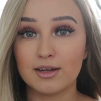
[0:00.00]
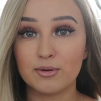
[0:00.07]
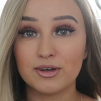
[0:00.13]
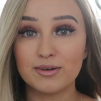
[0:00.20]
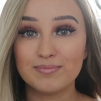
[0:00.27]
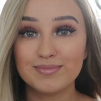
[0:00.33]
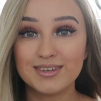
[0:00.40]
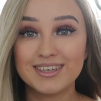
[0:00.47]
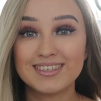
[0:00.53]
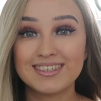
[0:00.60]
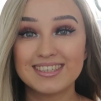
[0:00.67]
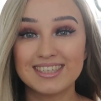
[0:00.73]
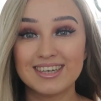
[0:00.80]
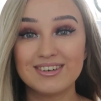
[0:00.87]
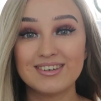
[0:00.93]
say that word.
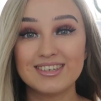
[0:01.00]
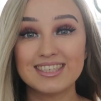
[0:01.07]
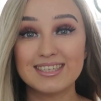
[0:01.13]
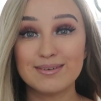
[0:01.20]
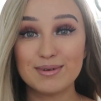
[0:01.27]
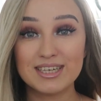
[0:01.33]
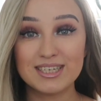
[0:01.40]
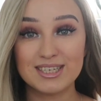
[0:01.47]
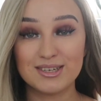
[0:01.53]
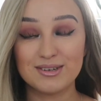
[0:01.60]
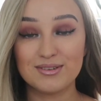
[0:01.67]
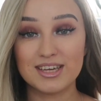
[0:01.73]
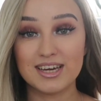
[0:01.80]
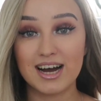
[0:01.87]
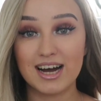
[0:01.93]
So similar
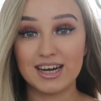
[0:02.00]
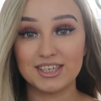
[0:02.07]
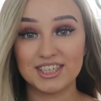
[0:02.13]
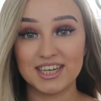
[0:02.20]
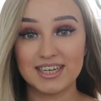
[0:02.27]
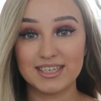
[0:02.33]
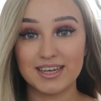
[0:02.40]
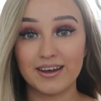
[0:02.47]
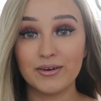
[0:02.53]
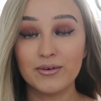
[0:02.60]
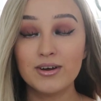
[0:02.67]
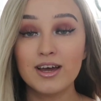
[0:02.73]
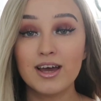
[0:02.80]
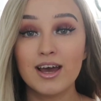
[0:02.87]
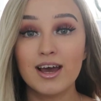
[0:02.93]
to the
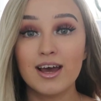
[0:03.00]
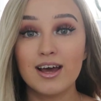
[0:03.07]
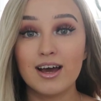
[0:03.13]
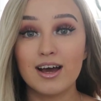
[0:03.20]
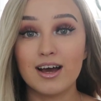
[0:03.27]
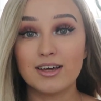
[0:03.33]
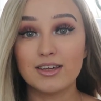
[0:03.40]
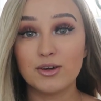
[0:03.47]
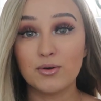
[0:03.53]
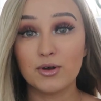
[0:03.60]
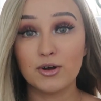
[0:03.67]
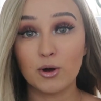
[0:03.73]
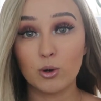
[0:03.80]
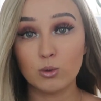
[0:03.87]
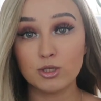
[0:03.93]
eyeshadow, you
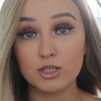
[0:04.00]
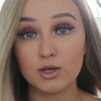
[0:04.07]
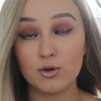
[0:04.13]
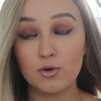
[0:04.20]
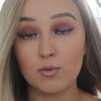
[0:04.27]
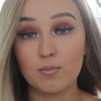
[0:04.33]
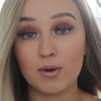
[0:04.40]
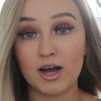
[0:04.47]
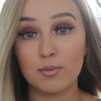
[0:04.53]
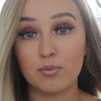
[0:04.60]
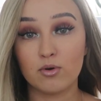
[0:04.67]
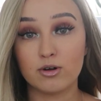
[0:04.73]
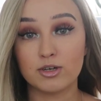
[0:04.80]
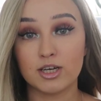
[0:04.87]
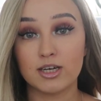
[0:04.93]
can also buy
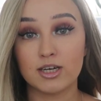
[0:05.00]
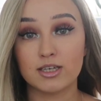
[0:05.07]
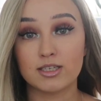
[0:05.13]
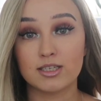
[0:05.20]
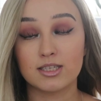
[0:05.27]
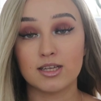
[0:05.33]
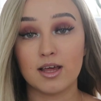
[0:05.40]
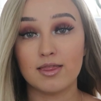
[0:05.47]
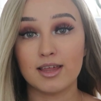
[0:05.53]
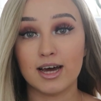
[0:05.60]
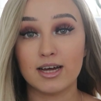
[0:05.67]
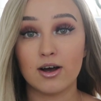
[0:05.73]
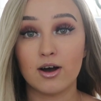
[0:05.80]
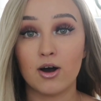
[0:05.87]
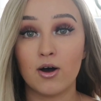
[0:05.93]
products
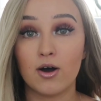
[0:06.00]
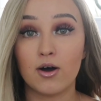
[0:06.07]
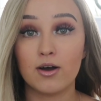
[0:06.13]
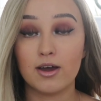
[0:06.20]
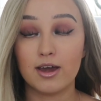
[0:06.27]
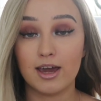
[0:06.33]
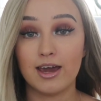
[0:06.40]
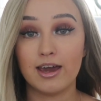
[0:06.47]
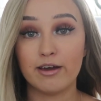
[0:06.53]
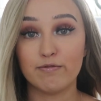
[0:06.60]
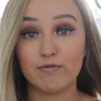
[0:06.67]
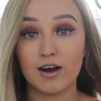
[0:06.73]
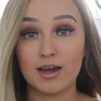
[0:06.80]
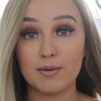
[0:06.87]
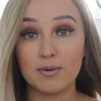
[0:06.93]
that are hair
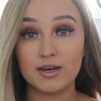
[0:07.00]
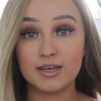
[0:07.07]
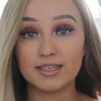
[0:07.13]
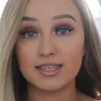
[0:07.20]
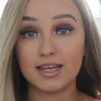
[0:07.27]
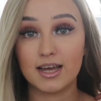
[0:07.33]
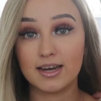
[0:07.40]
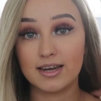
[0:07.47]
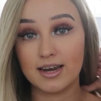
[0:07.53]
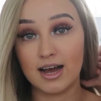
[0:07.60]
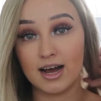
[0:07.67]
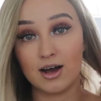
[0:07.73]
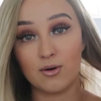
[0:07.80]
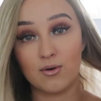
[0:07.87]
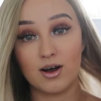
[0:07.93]
fibres.
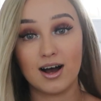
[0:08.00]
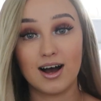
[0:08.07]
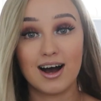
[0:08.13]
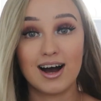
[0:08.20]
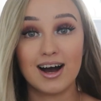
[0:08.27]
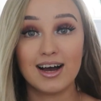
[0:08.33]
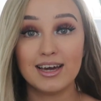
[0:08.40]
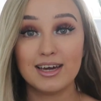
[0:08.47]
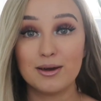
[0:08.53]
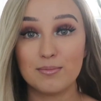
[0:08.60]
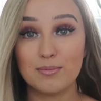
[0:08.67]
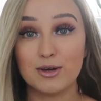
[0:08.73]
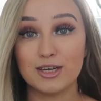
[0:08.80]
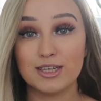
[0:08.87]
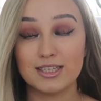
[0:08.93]
Now, I
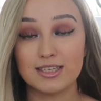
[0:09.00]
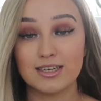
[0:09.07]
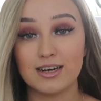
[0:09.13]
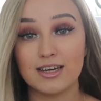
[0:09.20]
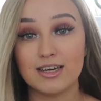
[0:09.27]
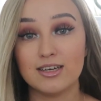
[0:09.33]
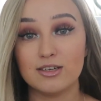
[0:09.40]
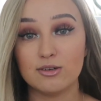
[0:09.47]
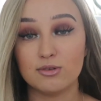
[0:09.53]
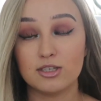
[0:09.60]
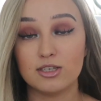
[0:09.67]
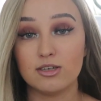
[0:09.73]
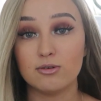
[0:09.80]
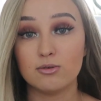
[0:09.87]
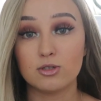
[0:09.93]
personally
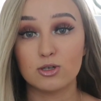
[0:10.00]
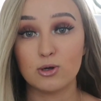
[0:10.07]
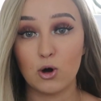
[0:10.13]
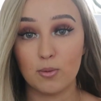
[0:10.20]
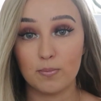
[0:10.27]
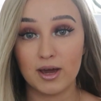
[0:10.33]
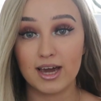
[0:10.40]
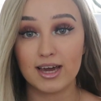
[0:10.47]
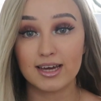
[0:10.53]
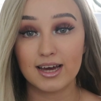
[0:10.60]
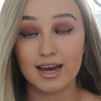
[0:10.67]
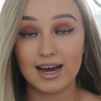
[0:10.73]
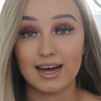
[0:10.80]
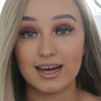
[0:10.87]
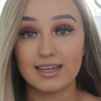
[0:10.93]
used to use Toppik,
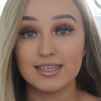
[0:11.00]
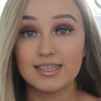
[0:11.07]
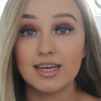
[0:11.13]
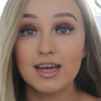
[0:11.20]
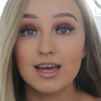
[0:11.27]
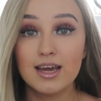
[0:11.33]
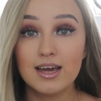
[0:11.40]
and